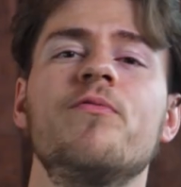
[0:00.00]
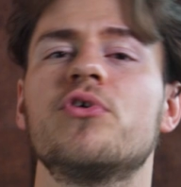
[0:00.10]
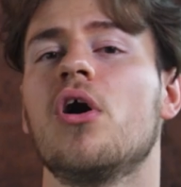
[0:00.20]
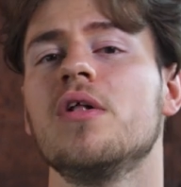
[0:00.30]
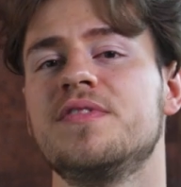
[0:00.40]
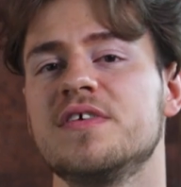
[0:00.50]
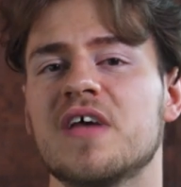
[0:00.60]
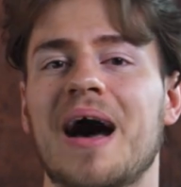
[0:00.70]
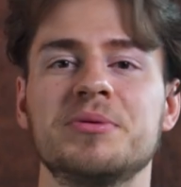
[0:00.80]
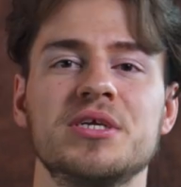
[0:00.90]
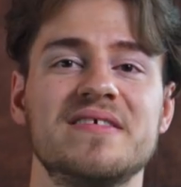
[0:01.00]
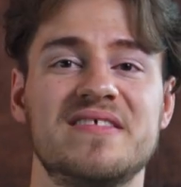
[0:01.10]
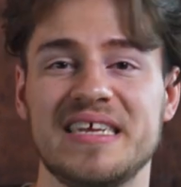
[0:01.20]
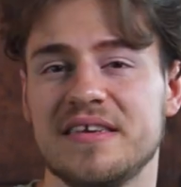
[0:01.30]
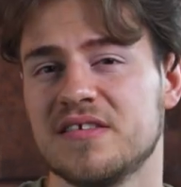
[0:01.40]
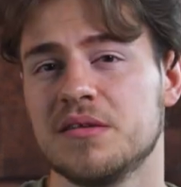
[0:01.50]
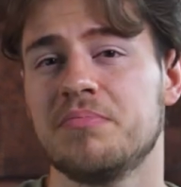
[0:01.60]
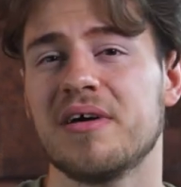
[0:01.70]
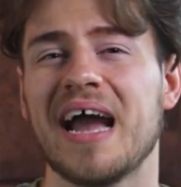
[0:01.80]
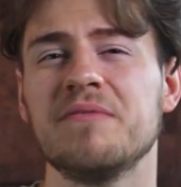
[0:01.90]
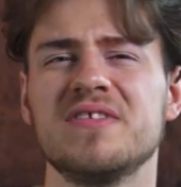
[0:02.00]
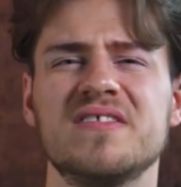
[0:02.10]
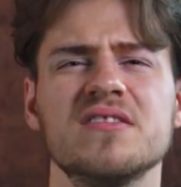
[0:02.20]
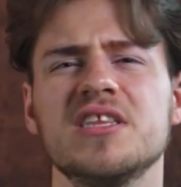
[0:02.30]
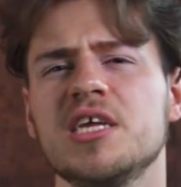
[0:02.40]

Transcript: Overall, this option is decent, but I would still